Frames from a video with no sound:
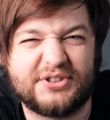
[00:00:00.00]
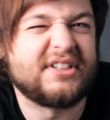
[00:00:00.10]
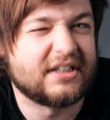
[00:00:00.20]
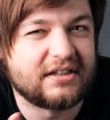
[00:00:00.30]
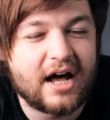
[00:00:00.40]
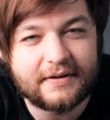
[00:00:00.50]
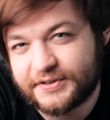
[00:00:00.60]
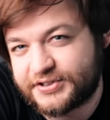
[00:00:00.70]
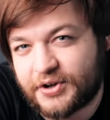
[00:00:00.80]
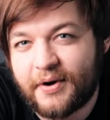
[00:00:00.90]
You see a lot of
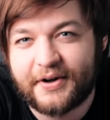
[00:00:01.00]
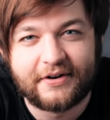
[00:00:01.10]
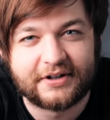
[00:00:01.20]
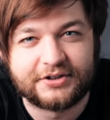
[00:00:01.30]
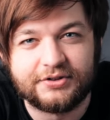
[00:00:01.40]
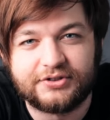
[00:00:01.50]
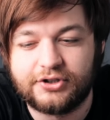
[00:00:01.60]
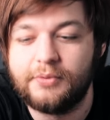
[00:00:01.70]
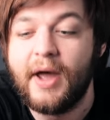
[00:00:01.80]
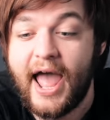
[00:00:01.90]
this going on
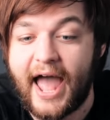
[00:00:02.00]
YouTube,